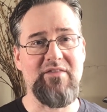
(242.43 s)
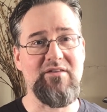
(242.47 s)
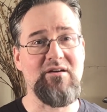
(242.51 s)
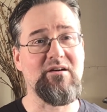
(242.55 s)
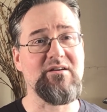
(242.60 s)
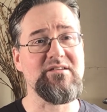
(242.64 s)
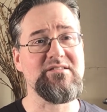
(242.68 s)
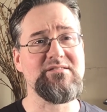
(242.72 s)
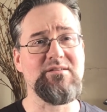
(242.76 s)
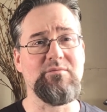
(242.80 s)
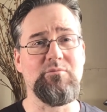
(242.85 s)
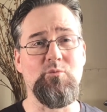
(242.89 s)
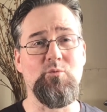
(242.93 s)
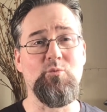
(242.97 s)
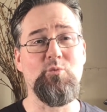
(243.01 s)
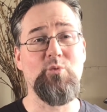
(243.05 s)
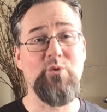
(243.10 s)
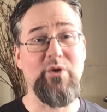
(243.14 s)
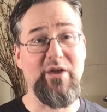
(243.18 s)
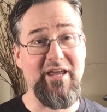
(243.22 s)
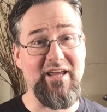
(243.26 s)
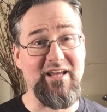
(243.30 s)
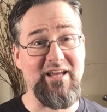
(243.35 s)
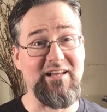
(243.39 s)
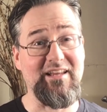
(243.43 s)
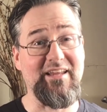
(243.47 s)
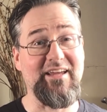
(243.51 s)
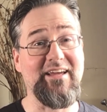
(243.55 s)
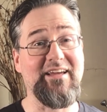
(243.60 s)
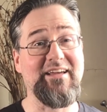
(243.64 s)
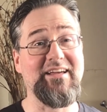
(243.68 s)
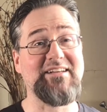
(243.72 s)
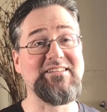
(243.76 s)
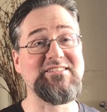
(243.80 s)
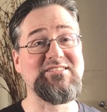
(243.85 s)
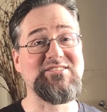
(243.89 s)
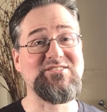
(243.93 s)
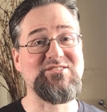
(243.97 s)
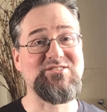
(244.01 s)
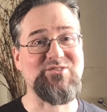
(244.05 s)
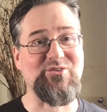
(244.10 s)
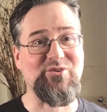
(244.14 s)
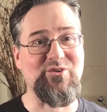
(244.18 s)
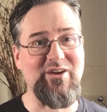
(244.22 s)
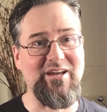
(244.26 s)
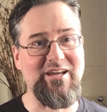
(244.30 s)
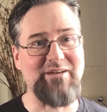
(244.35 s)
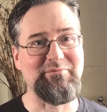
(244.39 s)
And there are some really
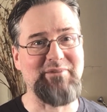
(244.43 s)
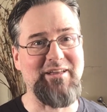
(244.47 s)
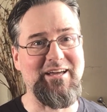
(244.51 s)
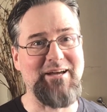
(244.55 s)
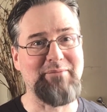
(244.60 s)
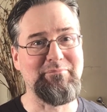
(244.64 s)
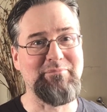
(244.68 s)
extremely